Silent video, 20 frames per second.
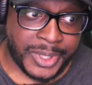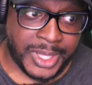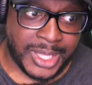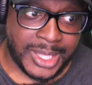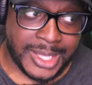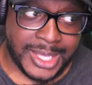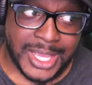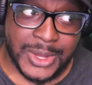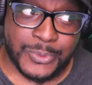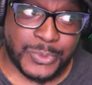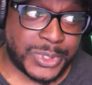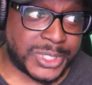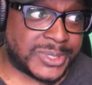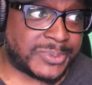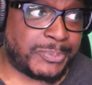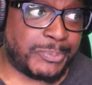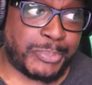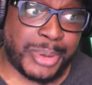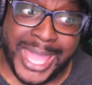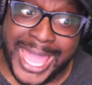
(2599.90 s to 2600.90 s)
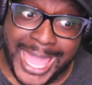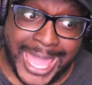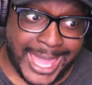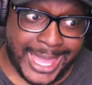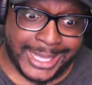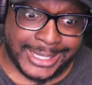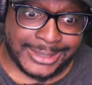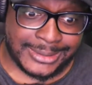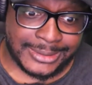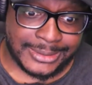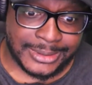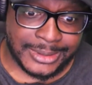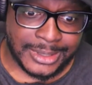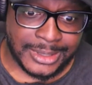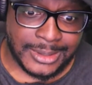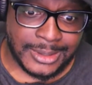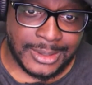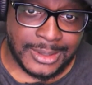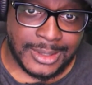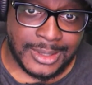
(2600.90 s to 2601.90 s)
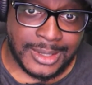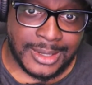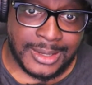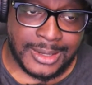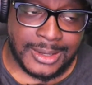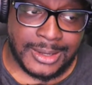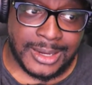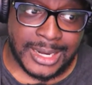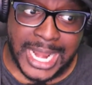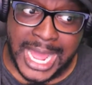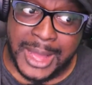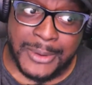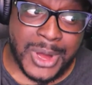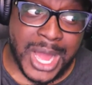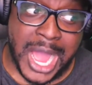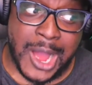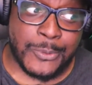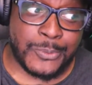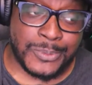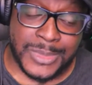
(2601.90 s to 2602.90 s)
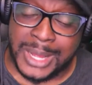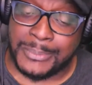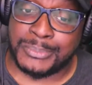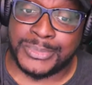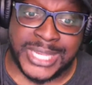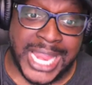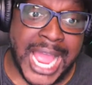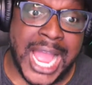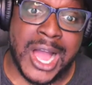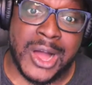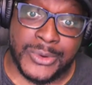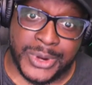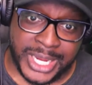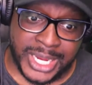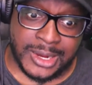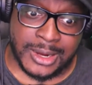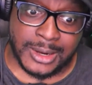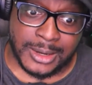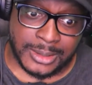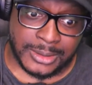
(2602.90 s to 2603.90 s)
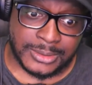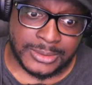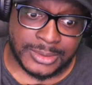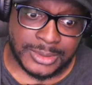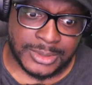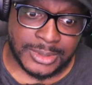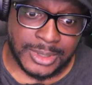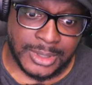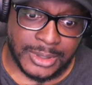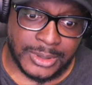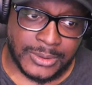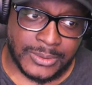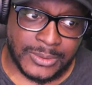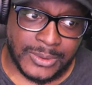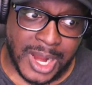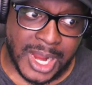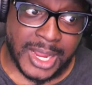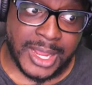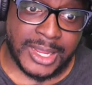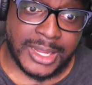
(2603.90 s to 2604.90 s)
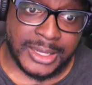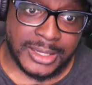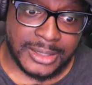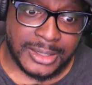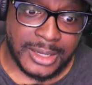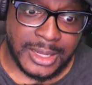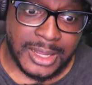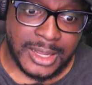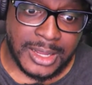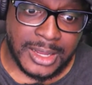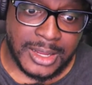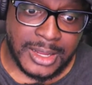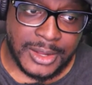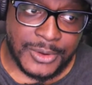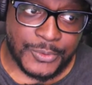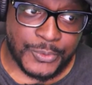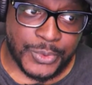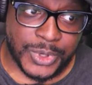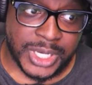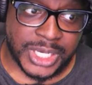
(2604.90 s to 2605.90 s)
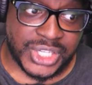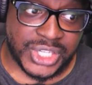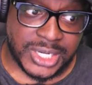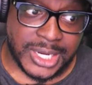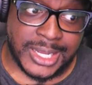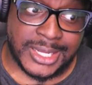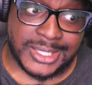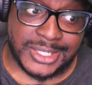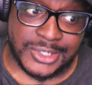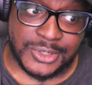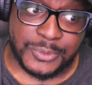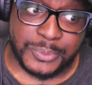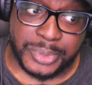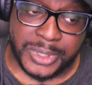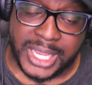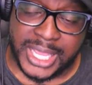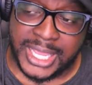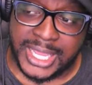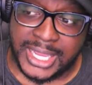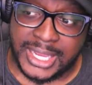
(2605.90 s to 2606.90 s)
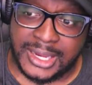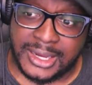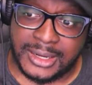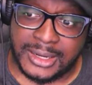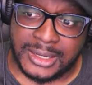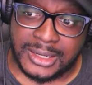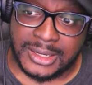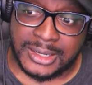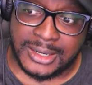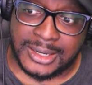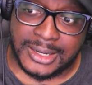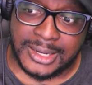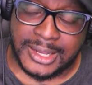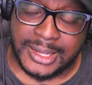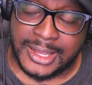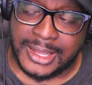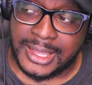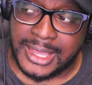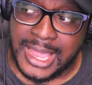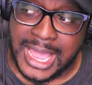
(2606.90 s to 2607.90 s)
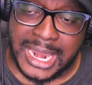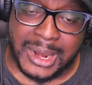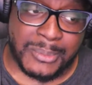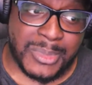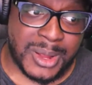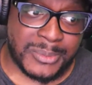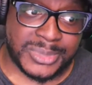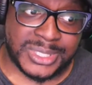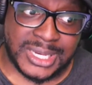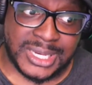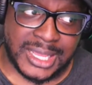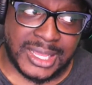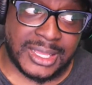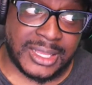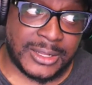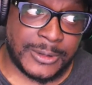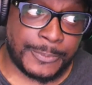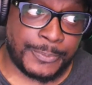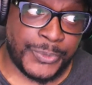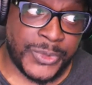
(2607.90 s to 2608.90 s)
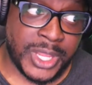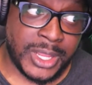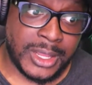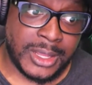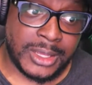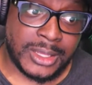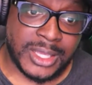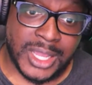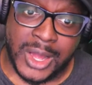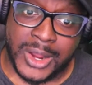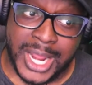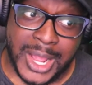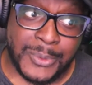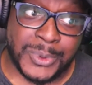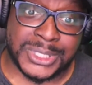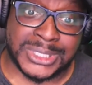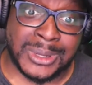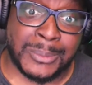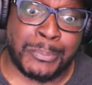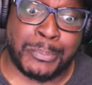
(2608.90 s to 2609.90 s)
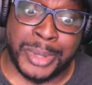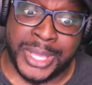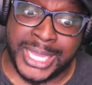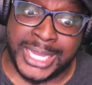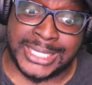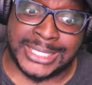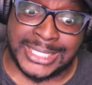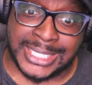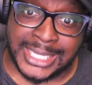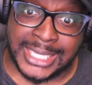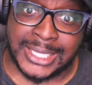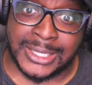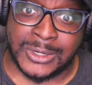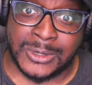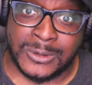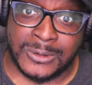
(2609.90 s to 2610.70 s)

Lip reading: It was packed. And I'm down here, right? When JSU played Alabama State, y'all, that was a big deal.